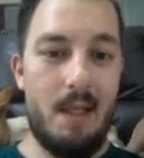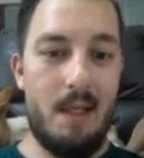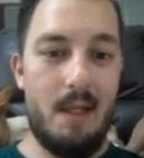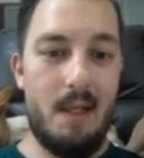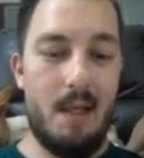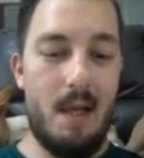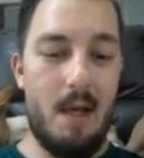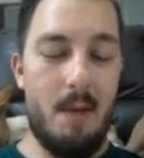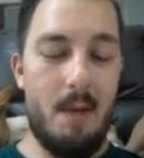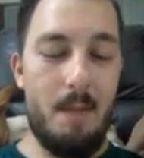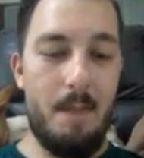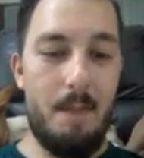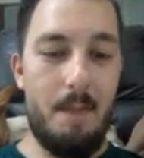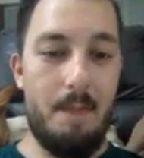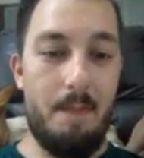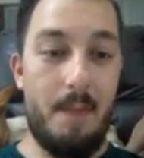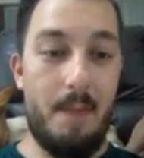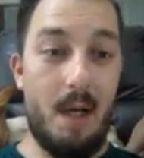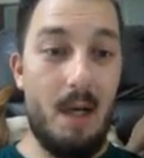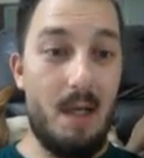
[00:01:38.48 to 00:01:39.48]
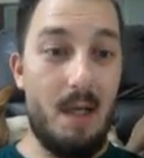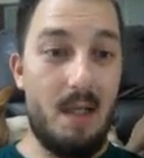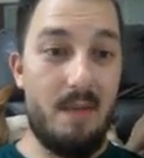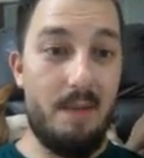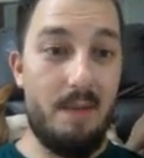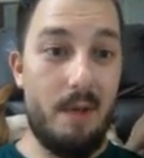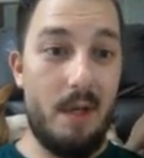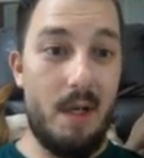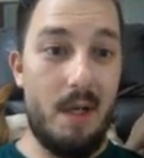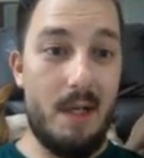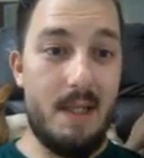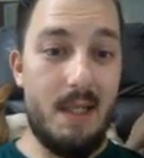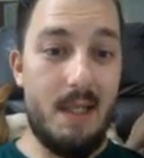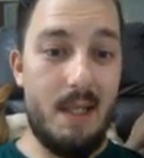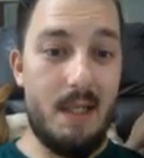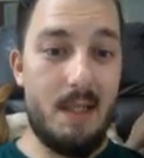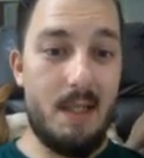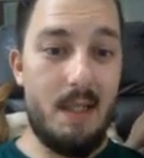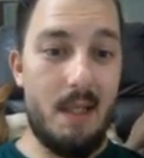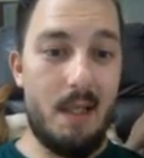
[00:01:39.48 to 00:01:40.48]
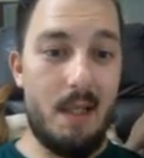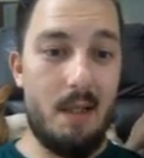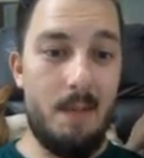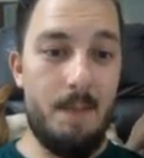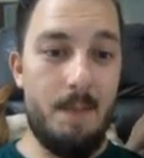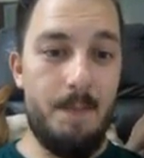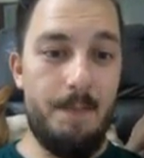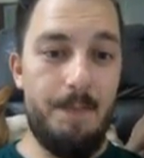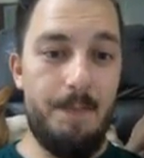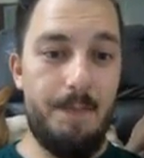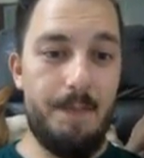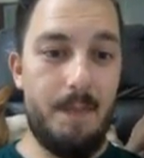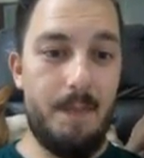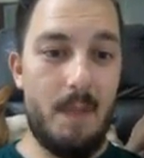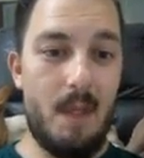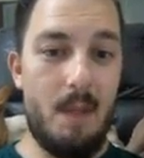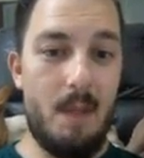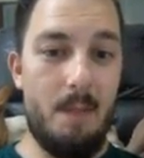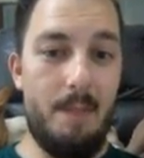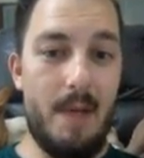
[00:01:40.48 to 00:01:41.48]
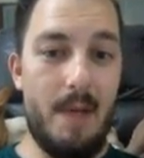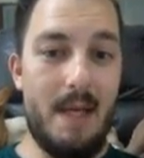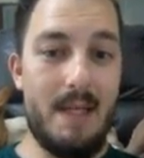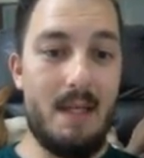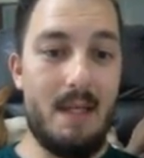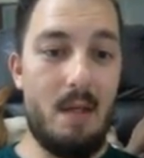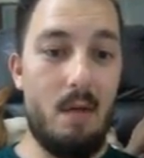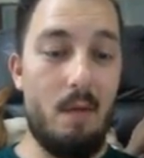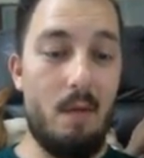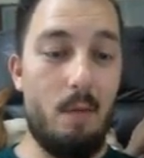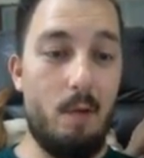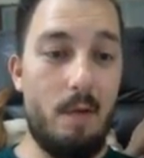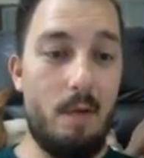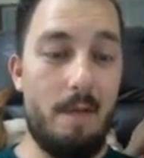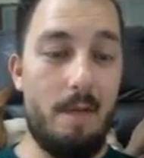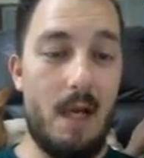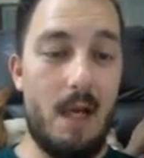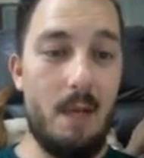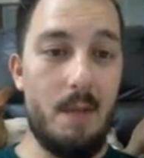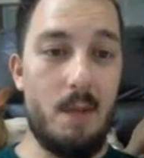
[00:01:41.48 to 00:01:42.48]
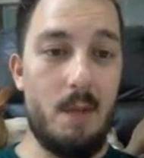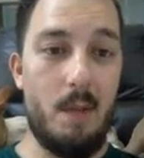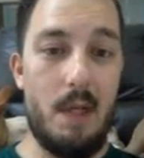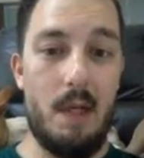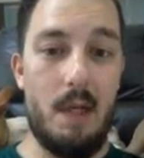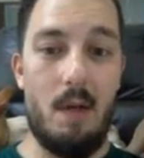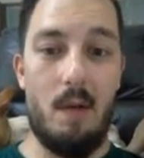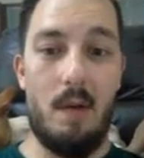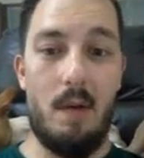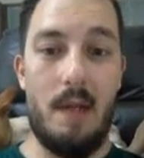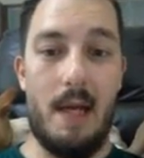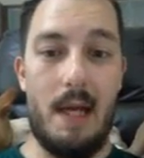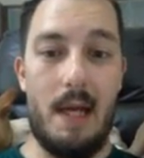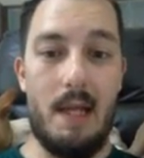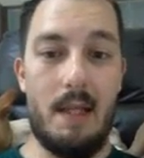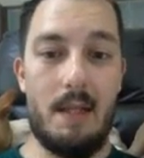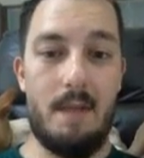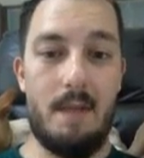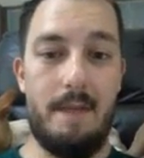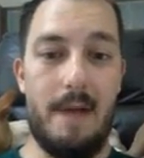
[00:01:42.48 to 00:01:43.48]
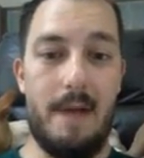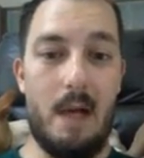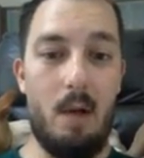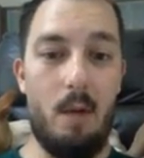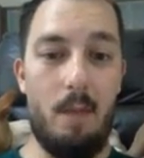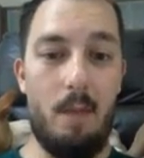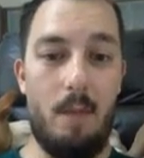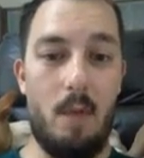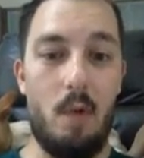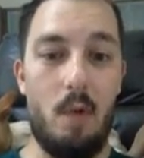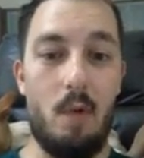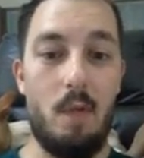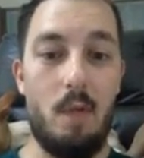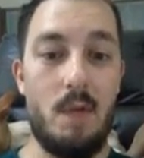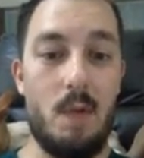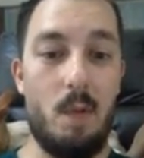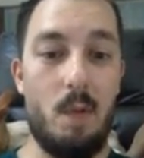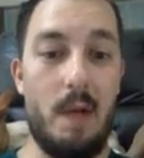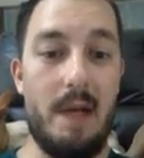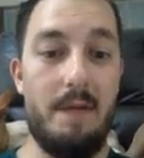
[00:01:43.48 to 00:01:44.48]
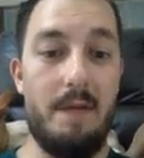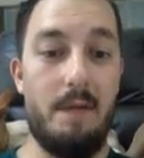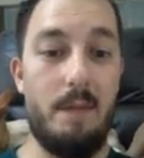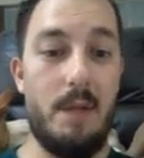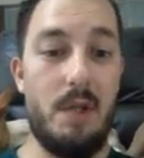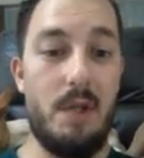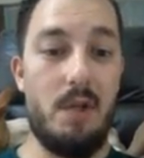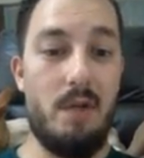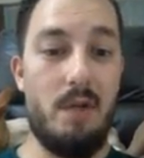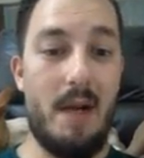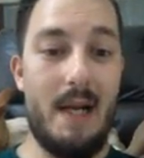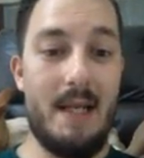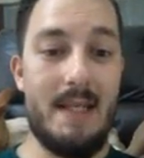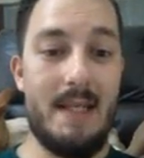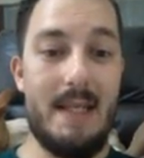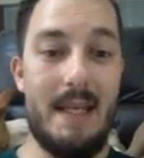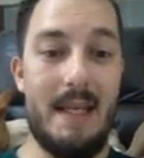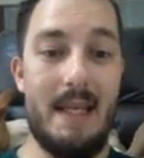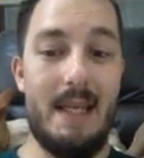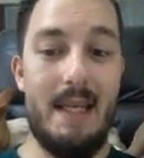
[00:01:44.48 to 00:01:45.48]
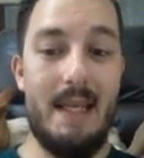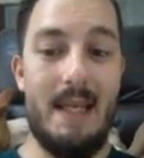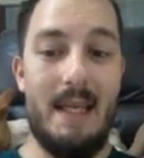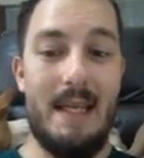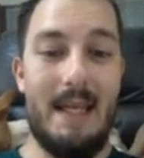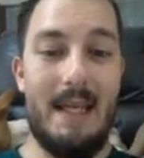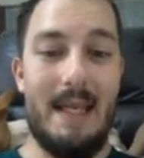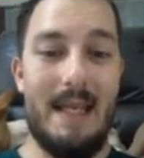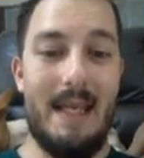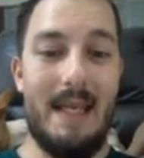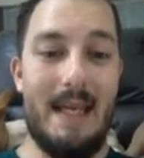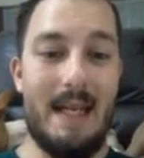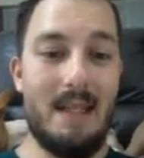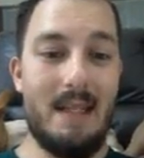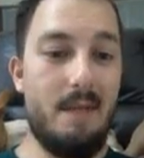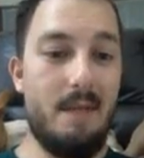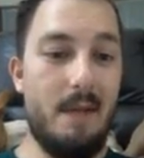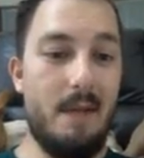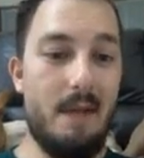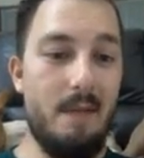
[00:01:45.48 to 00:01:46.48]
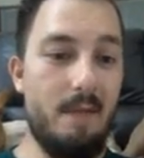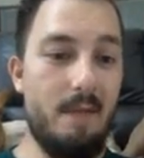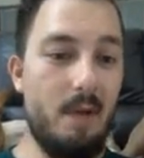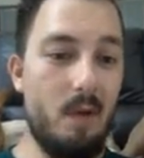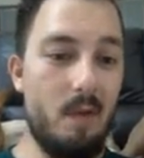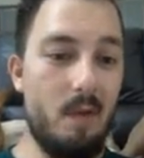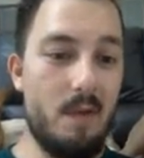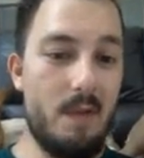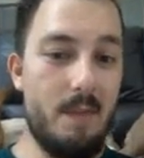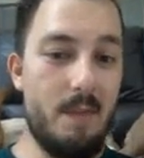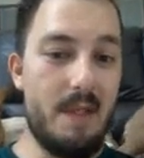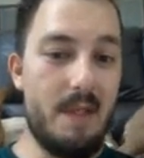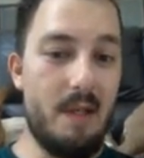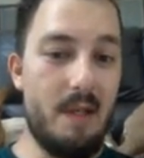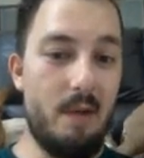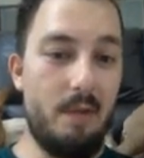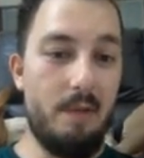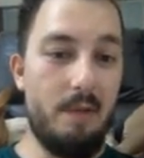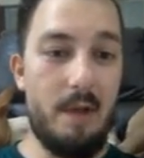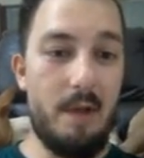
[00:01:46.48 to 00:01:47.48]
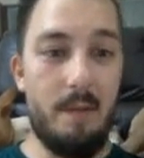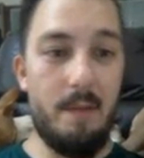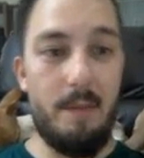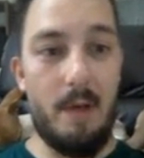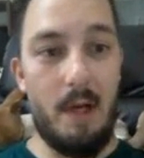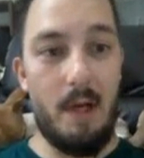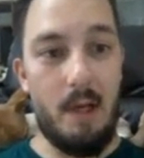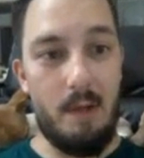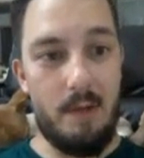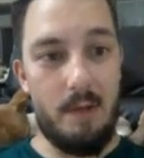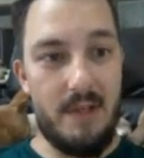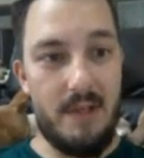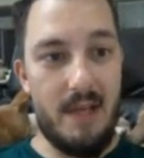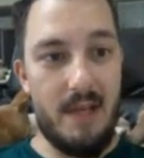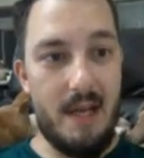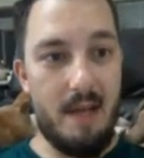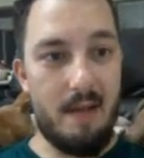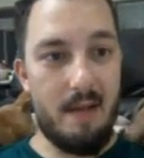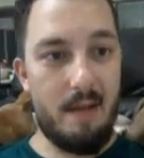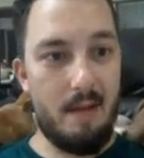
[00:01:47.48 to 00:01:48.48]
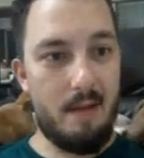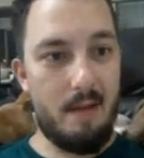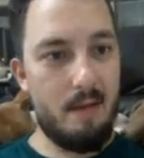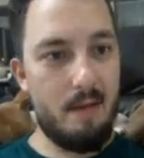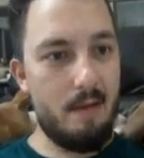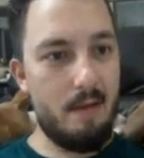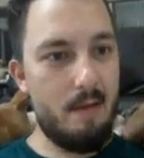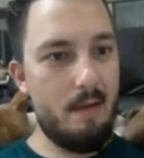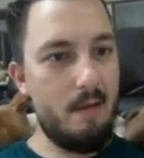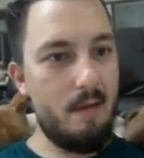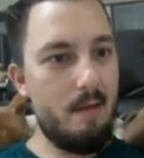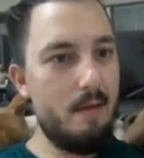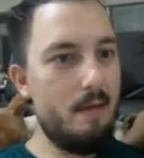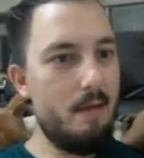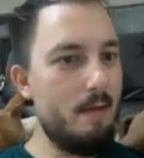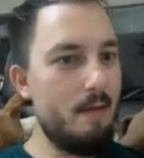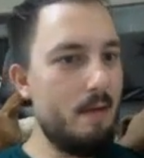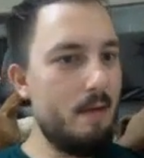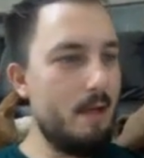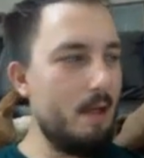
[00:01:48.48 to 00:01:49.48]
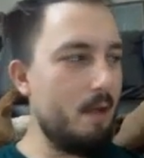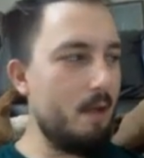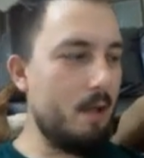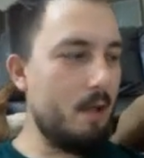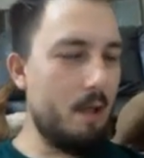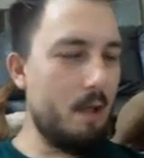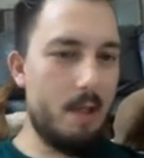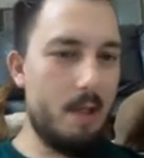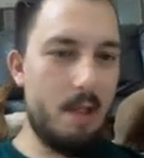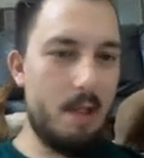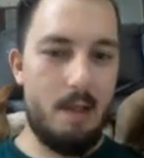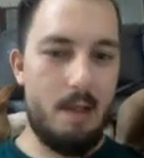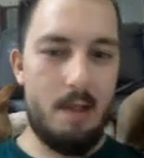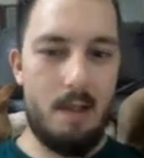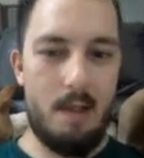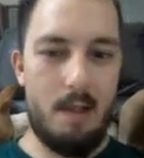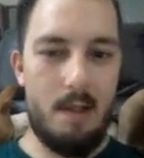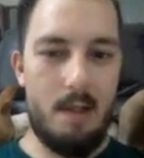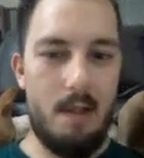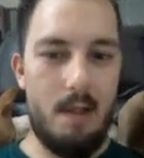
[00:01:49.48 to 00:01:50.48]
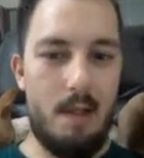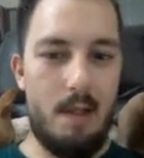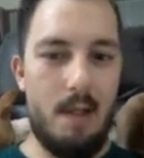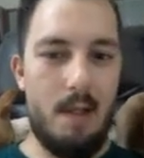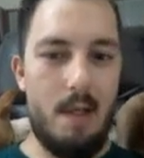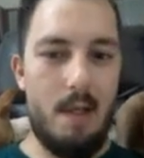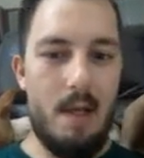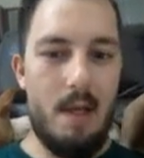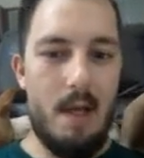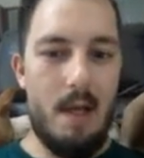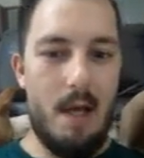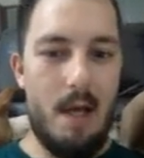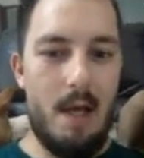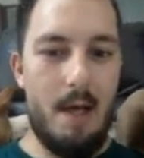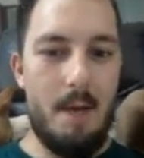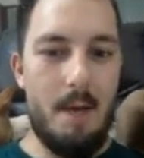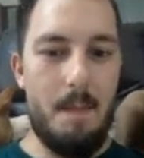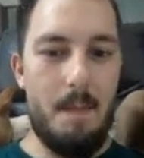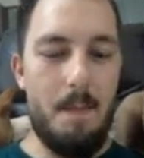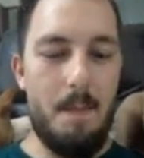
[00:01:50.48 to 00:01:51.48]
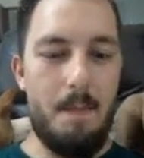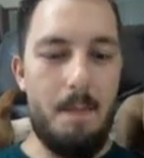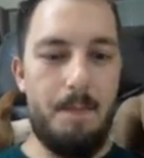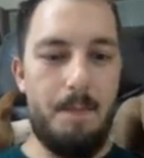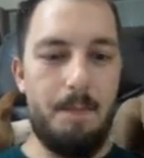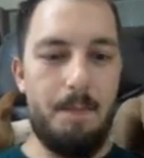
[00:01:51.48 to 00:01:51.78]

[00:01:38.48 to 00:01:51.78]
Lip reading: Pyle is very idealistic. But as the novel develops, we know that Fowler moves away from neutrality. He actively involves himself in Pyle's death. Okay. And